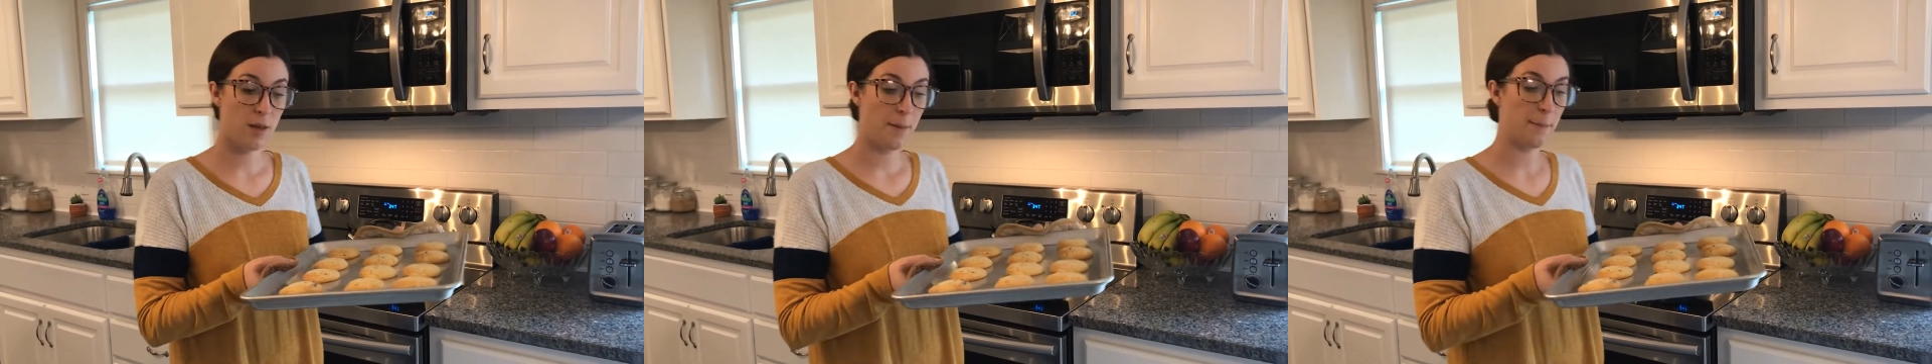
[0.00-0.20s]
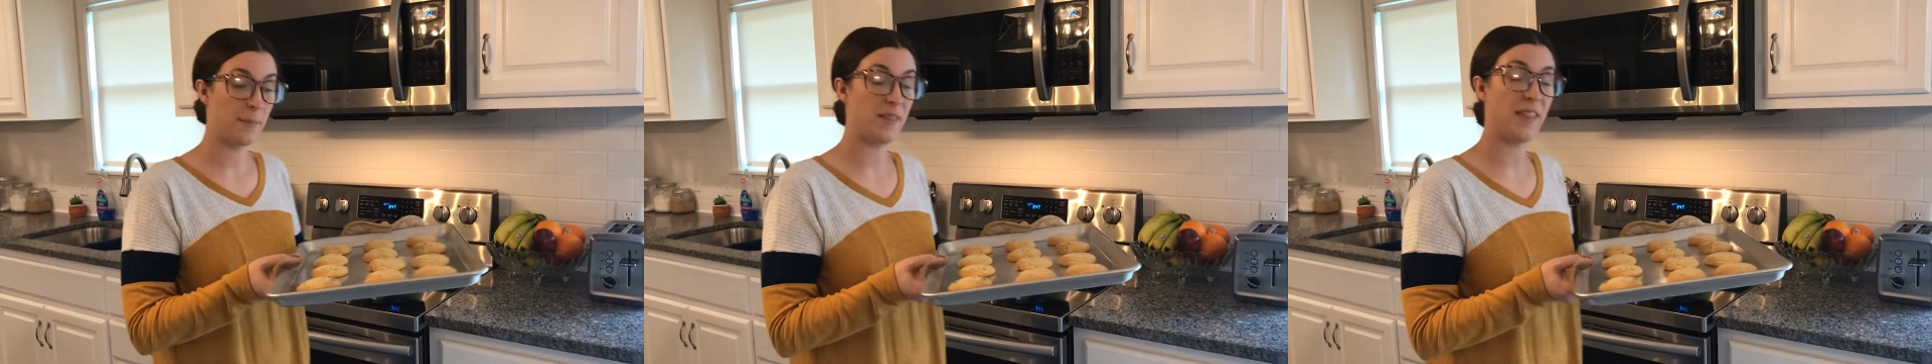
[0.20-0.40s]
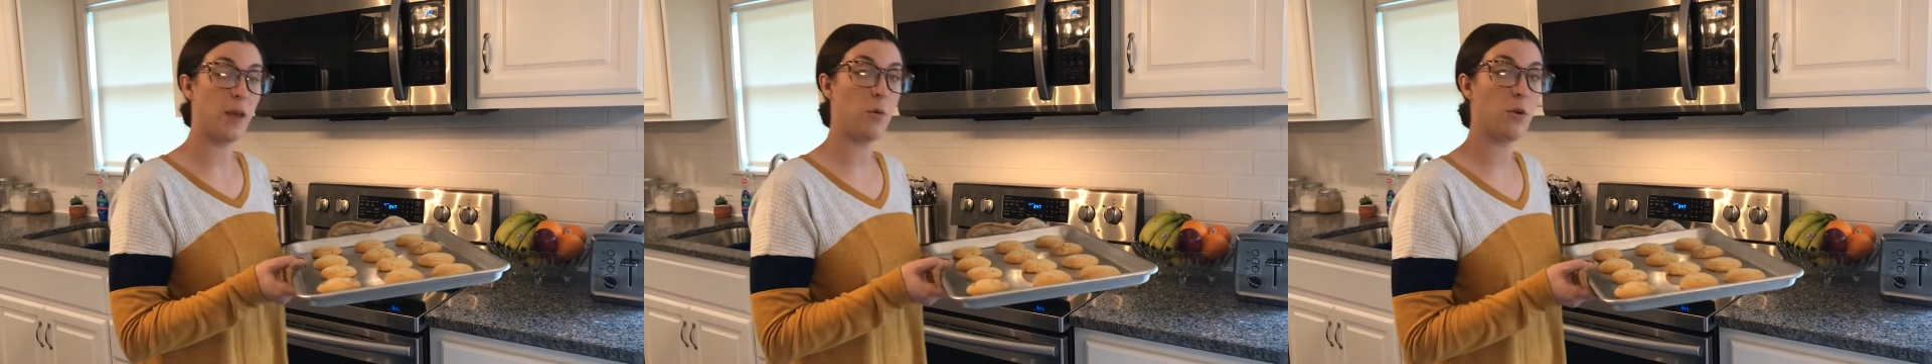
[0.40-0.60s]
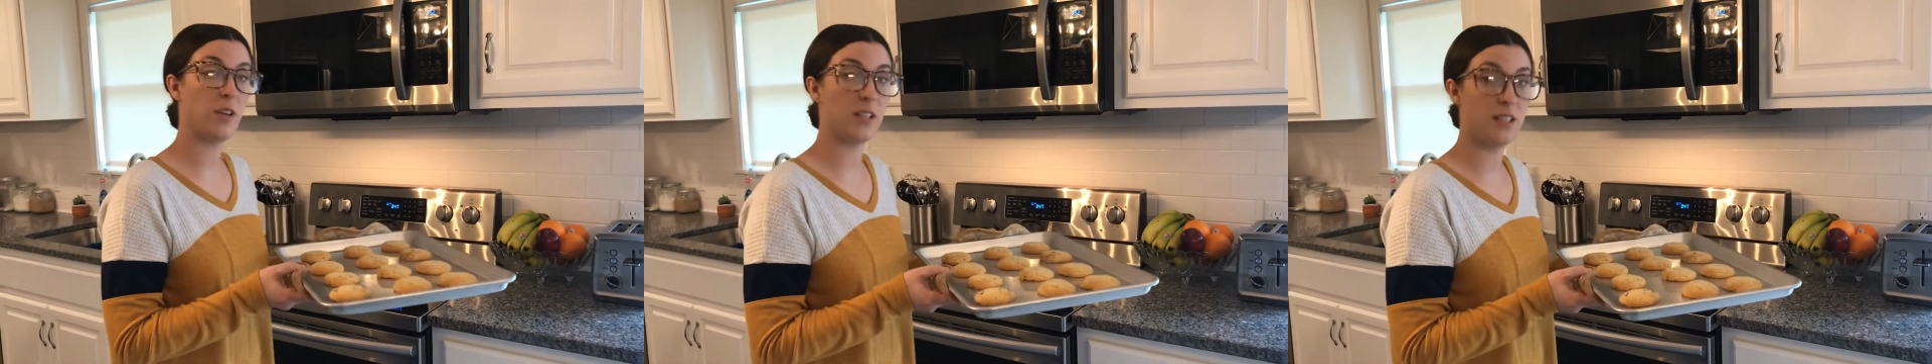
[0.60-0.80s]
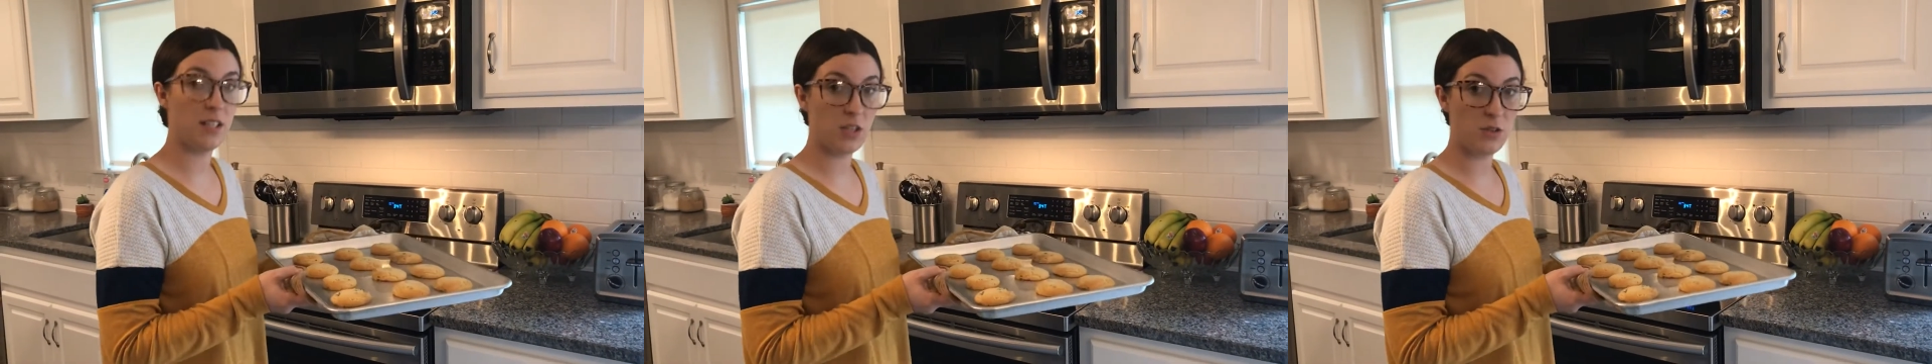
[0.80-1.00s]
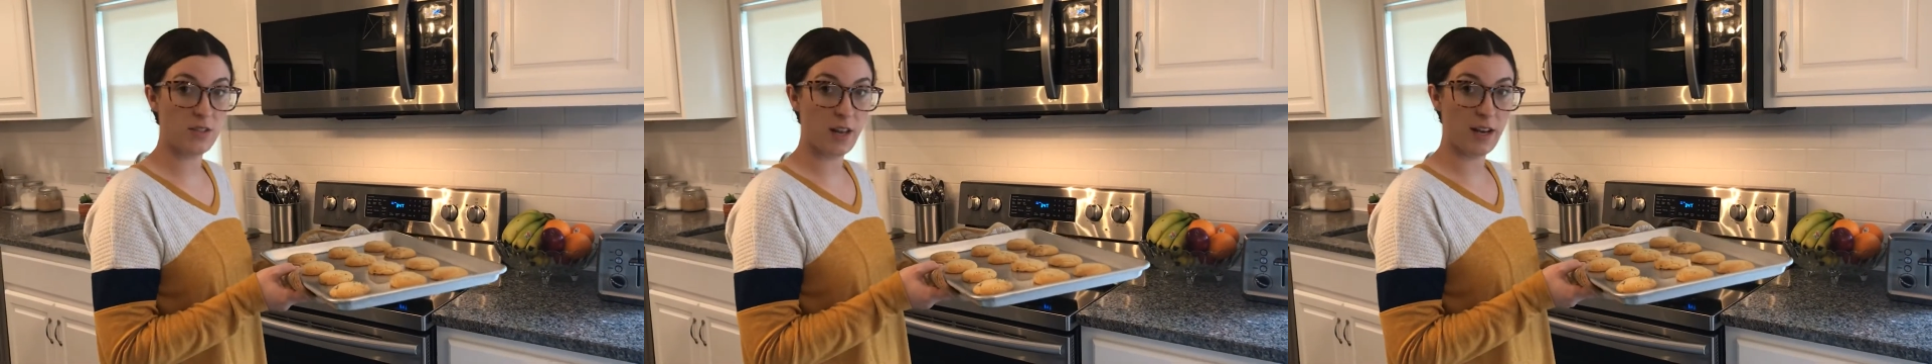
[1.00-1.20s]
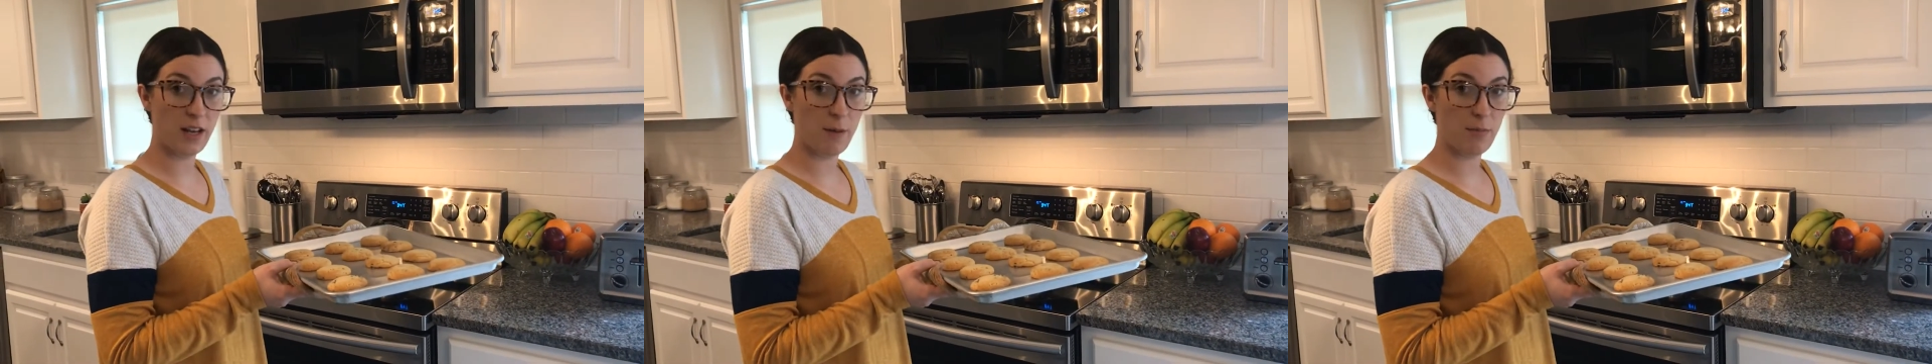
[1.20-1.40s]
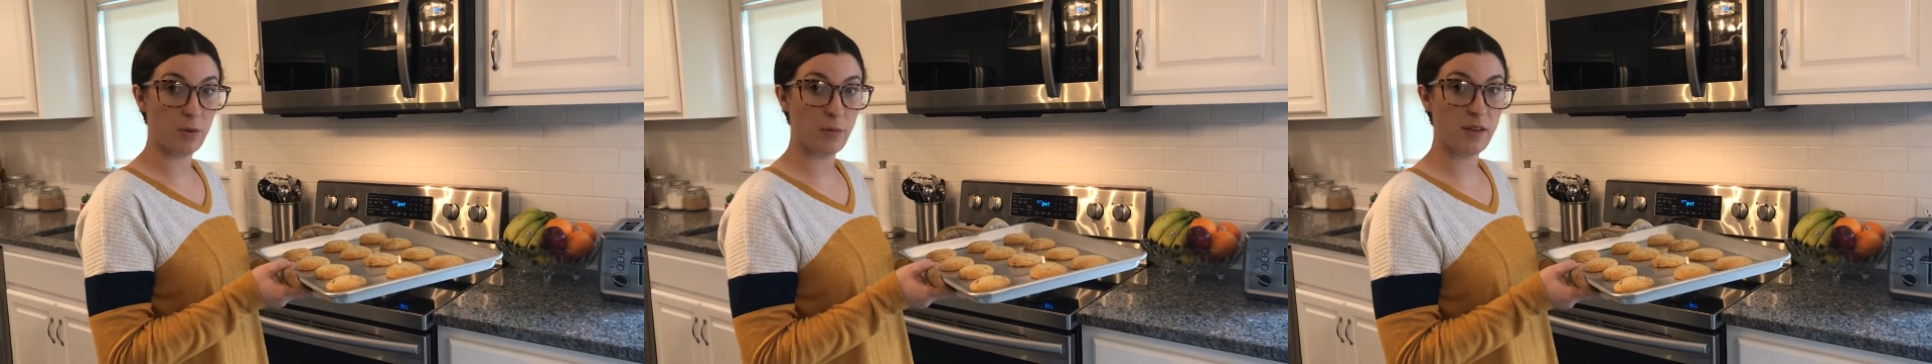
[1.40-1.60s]
but they will continue setting
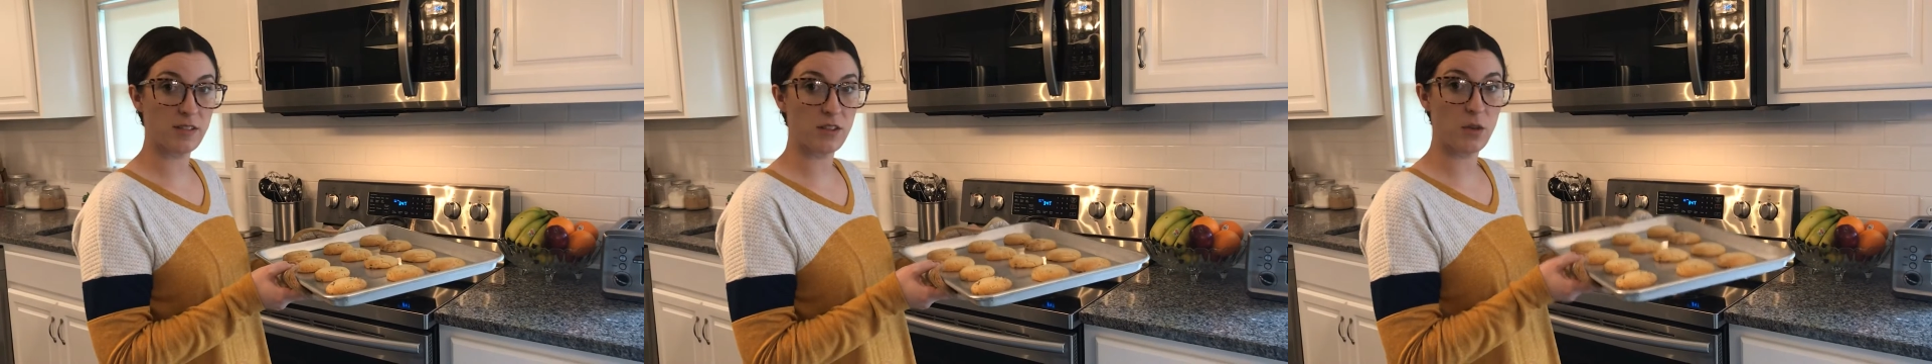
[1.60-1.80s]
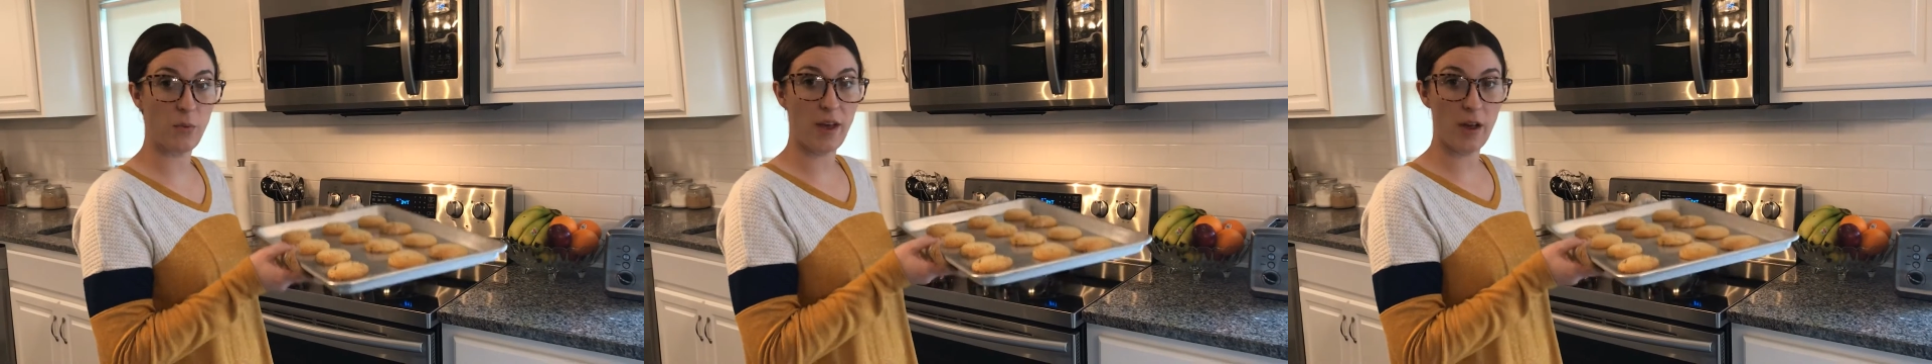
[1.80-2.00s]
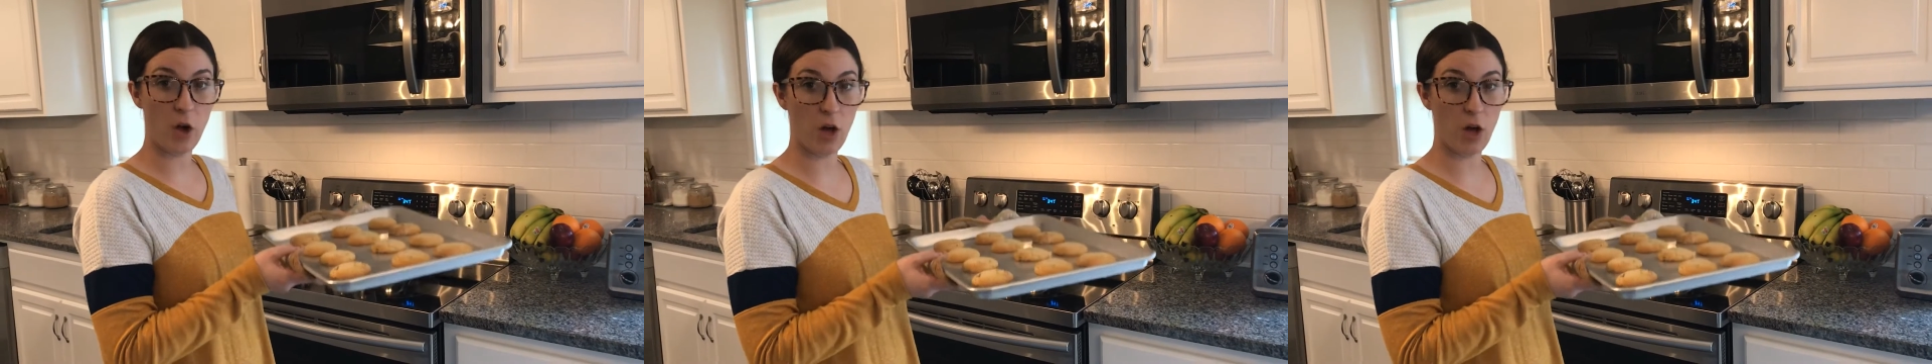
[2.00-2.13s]
up the rest of the way